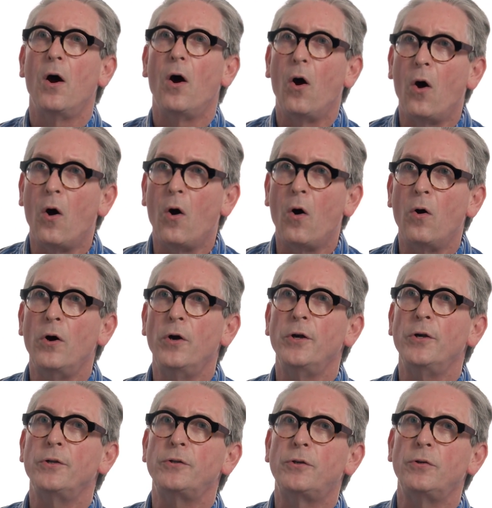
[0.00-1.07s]
or
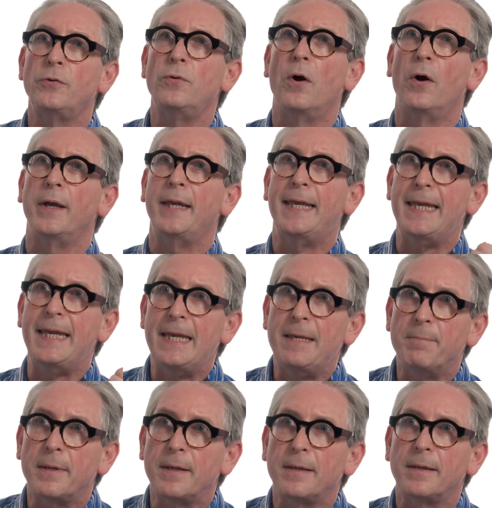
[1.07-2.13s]
to a
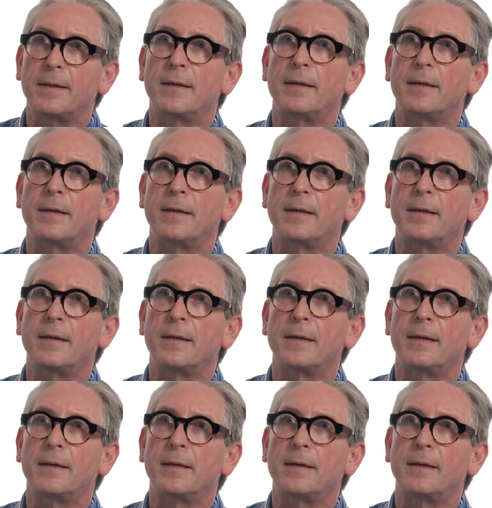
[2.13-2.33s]
heme,